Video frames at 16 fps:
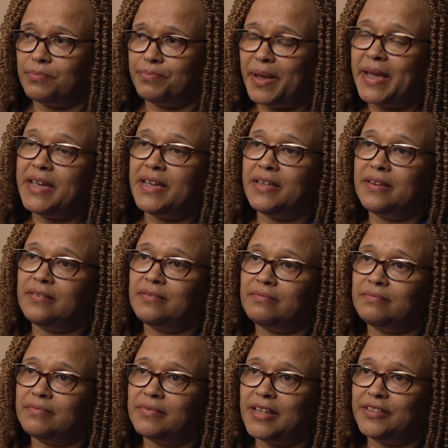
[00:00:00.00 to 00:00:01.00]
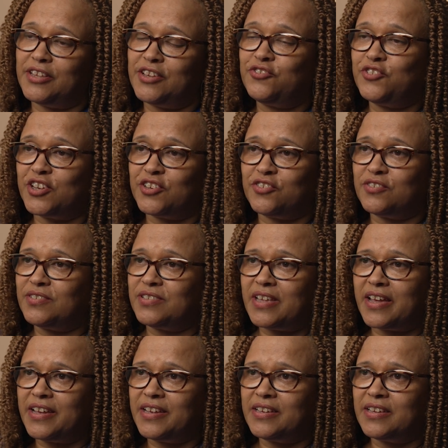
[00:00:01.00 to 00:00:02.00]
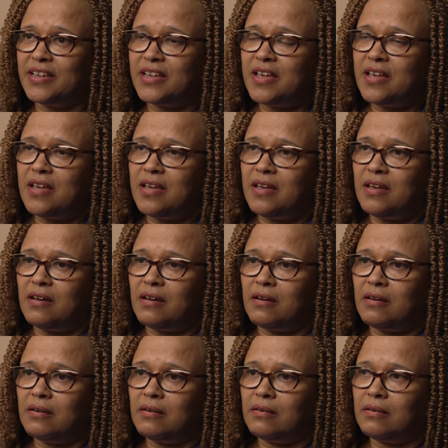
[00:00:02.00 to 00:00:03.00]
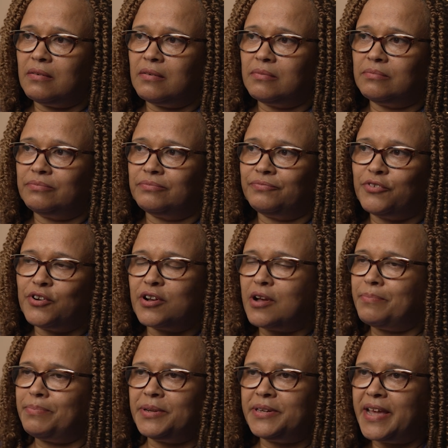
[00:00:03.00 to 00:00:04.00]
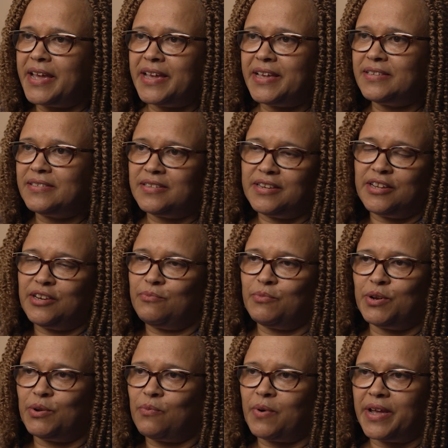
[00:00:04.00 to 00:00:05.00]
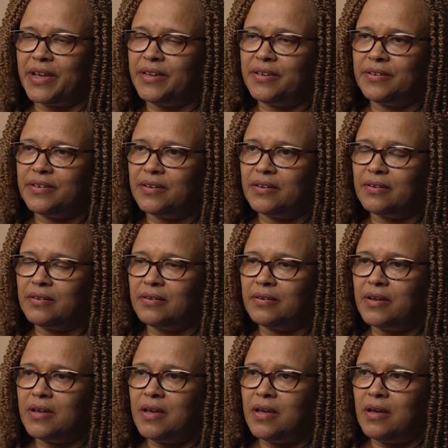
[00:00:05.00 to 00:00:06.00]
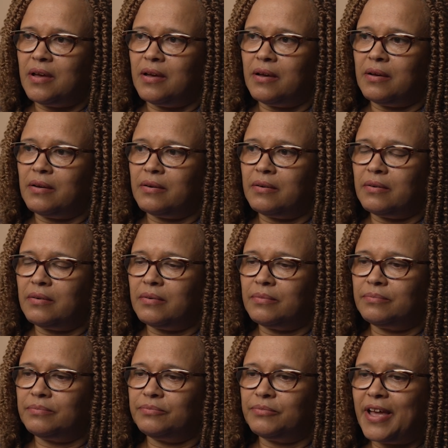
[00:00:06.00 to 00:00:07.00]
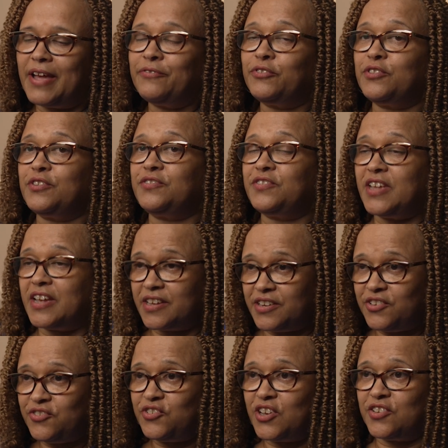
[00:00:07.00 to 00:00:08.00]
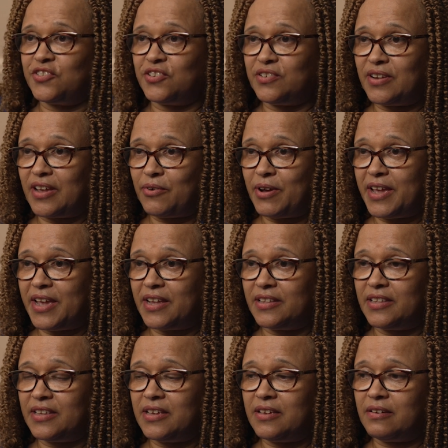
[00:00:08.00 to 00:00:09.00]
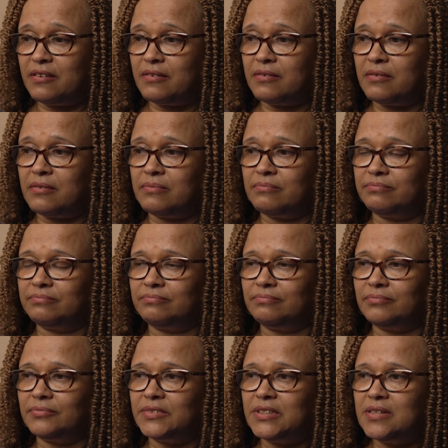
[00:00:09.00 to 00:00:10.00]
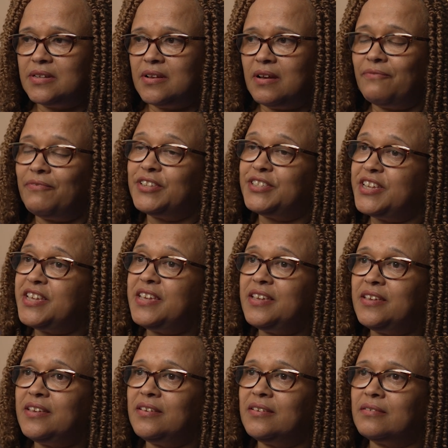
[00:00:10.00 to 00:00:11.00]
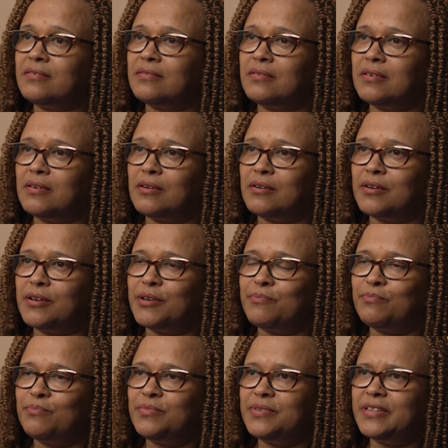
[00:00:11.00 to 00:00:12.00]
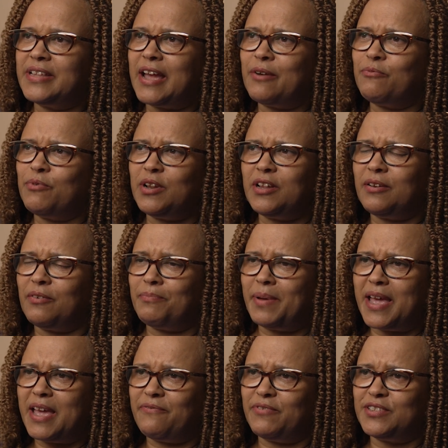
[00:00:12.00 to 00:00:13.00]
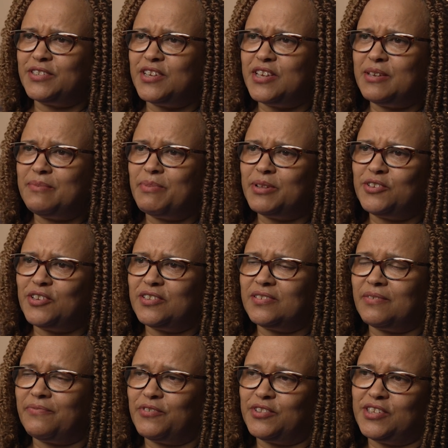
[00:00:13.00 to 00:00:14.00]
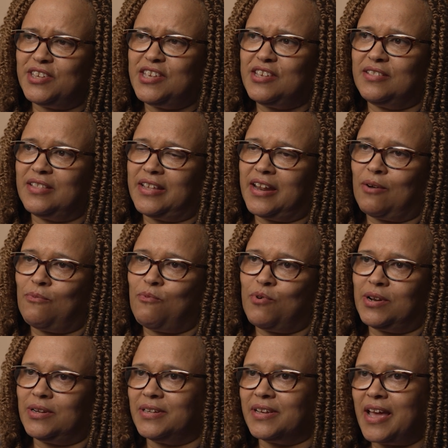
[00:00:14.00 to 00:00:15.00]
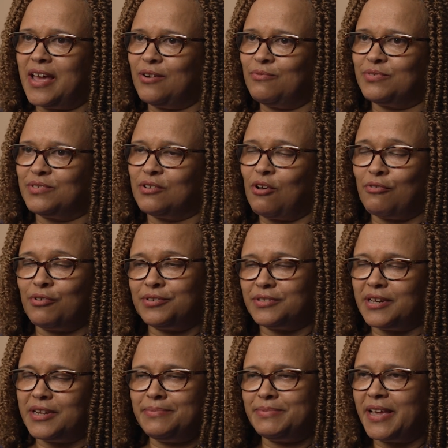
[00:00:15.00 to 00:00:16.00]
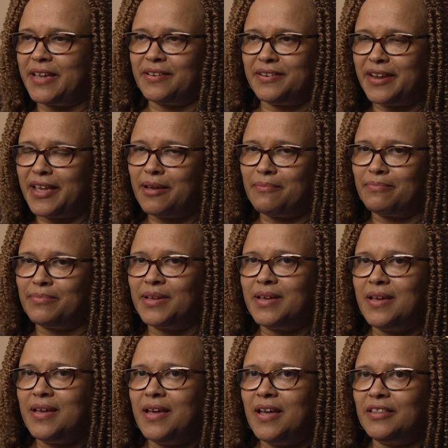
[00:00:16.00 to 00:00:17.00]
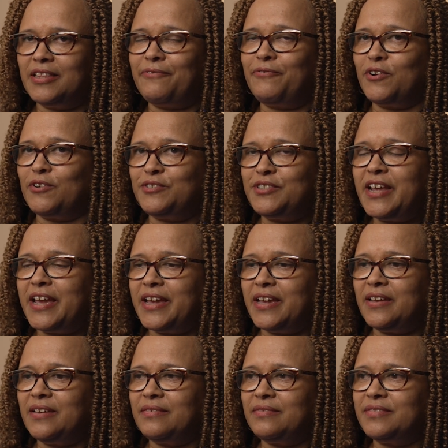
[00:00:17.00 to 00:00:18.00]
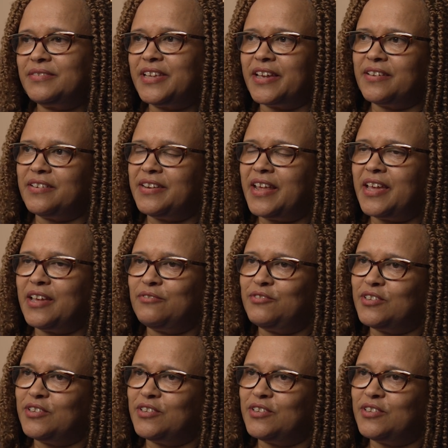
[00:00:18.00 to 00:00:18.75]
pain at the injection site uh, for a couple of days and then it went away. Um, after the second injection, I had the uh, fatigue. Uh, not really a bad fatigue, but just a fatigue that I wanted to kind of go to sleep, take a nap, the first day, second day,